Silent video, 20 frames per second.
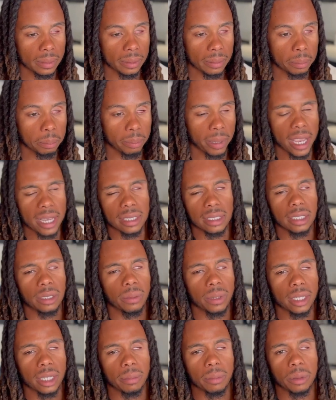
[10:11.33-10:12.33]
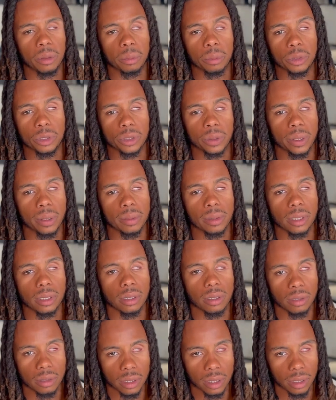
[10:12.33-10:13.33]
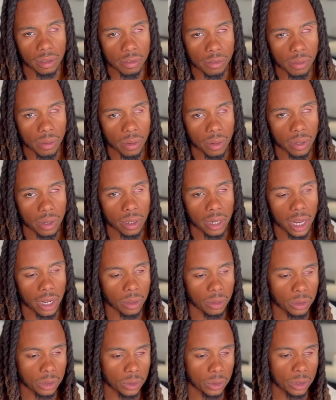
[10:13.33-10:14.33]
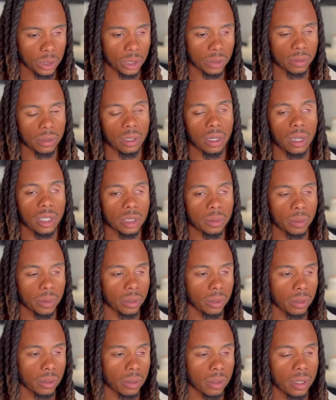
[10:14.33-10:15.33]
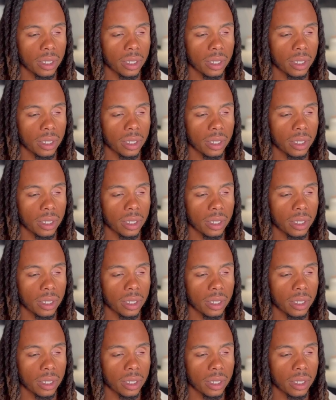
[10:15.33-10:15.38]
basically didn't want to give me no prescription for. I had to go to a different hospital.